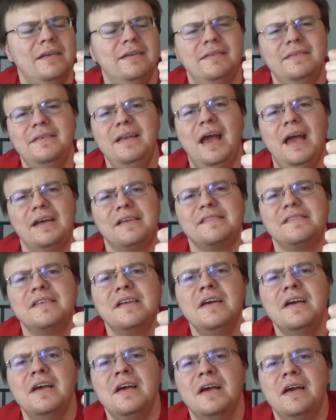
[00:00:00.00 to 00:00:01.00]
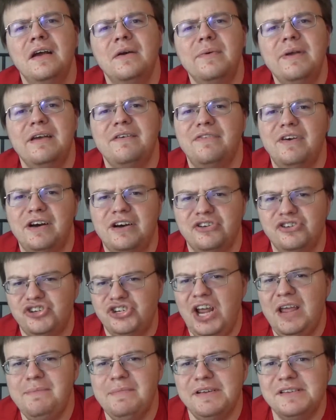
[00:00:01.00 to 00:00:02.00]
Next, we have
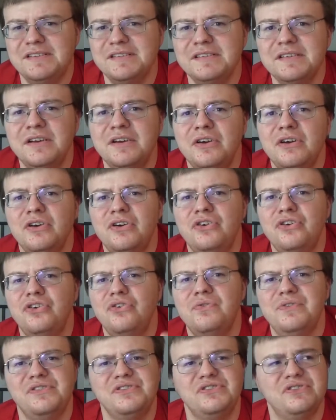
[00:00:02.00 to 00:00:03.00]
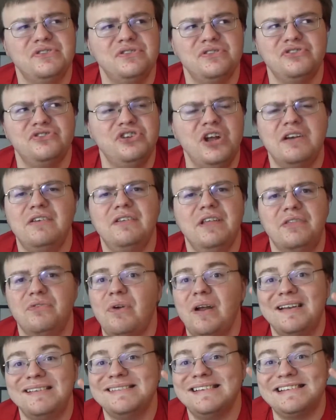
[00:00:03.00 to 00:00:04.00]
Sheamus. who is generally
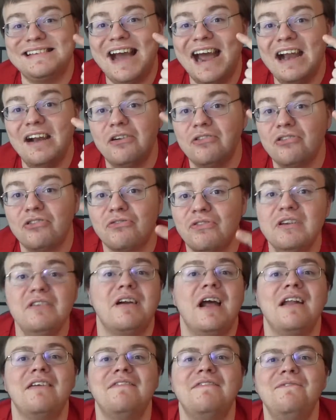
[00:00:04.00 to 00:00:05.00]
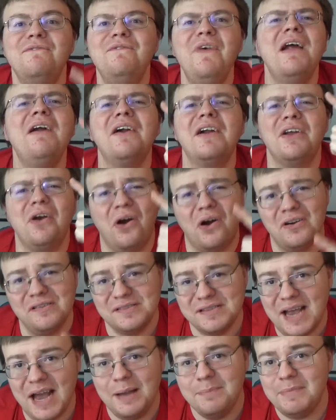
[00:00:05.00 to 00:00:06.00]
throughout his entire career had a very hard
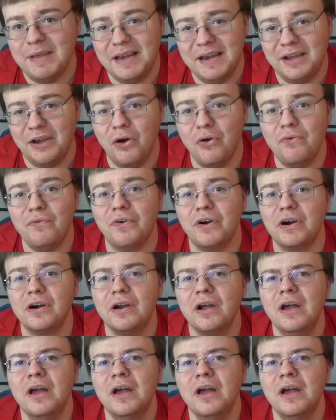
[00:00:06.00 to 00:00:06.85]
time getting over